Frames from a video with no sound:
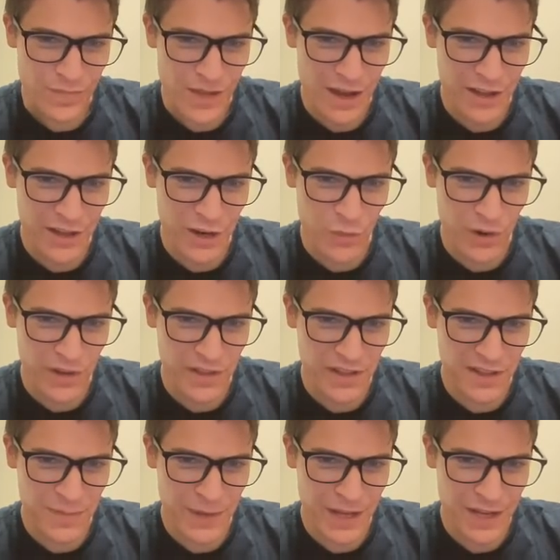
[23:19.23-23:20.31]
I don't care, one of
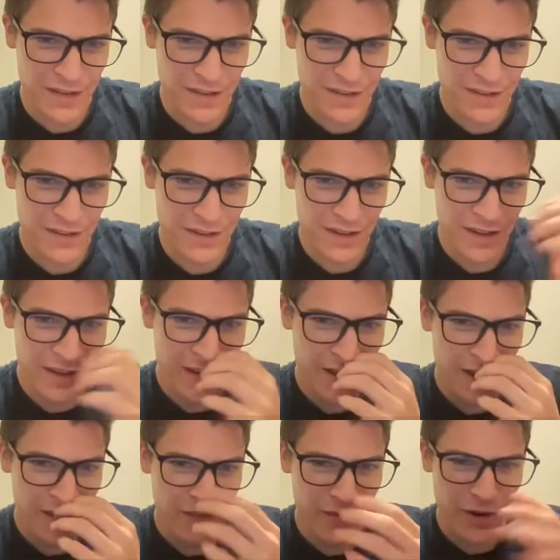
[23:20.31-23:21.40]
these spots.
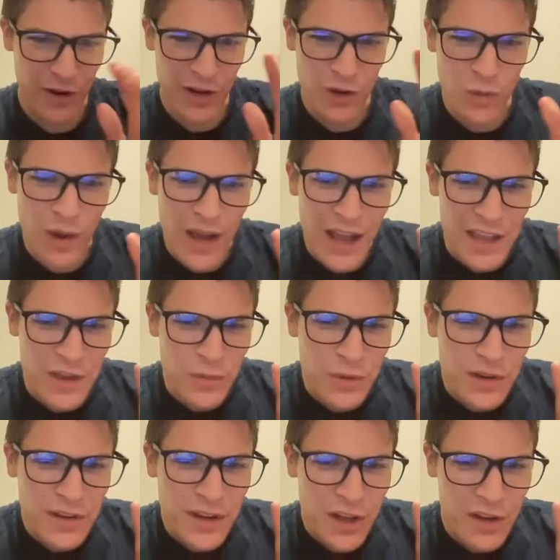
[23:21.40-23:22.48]
Very quiet, you
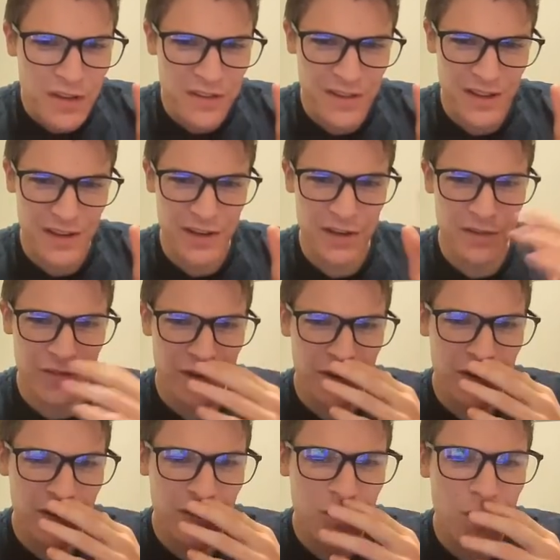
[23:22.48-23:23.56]
wouldn't notice it, you know,
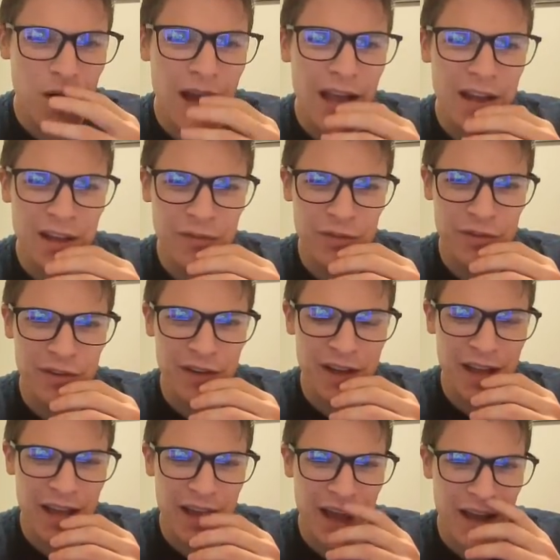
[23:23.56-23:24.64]
very quiet infantry.
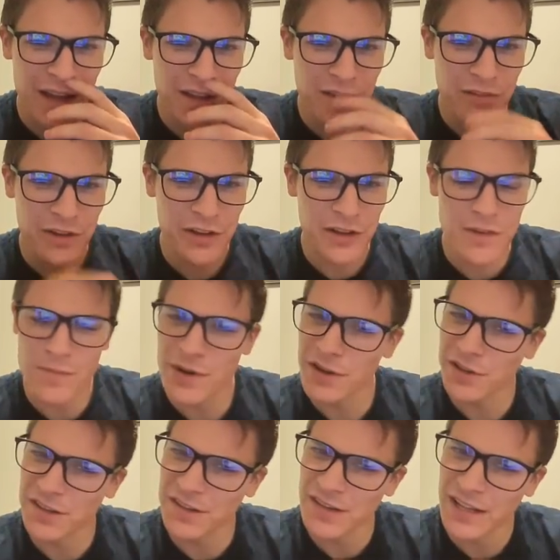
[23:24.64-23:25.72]
Hey, hiding over here, you can
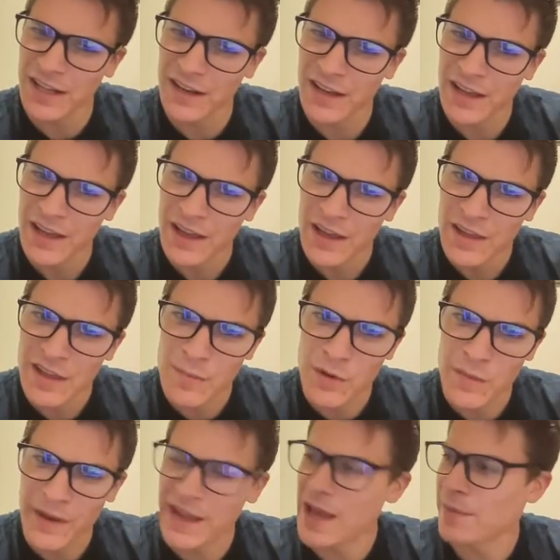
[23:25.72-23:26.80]
barely see it. Then
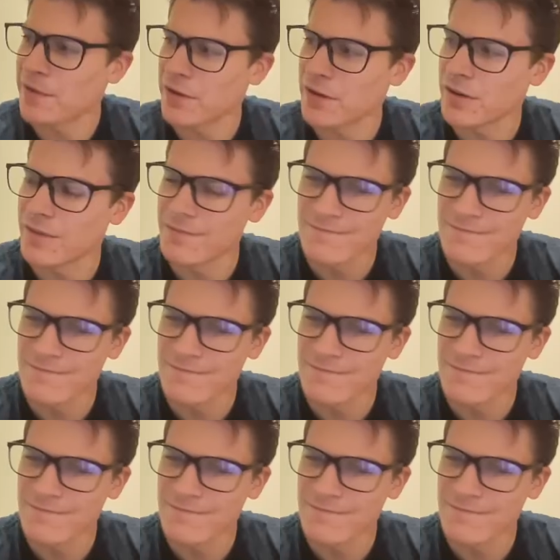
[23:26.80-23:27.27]
boom, I capture.